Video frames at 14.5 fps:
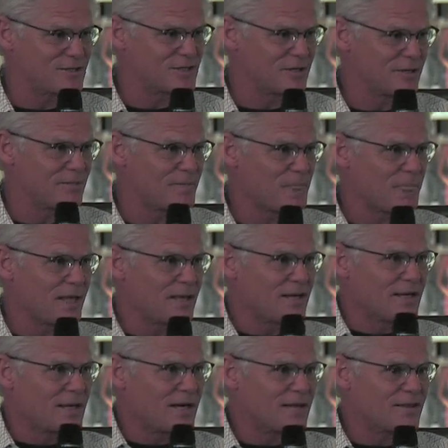So
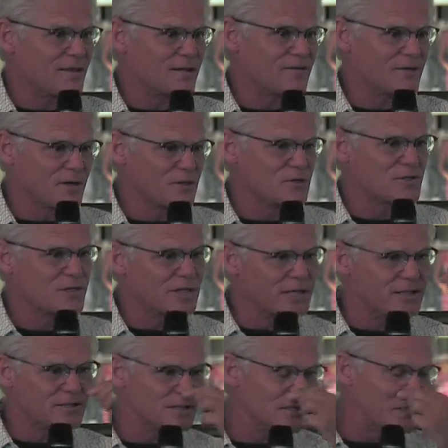I think those
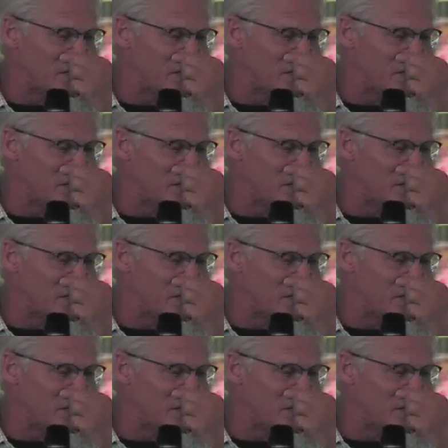things.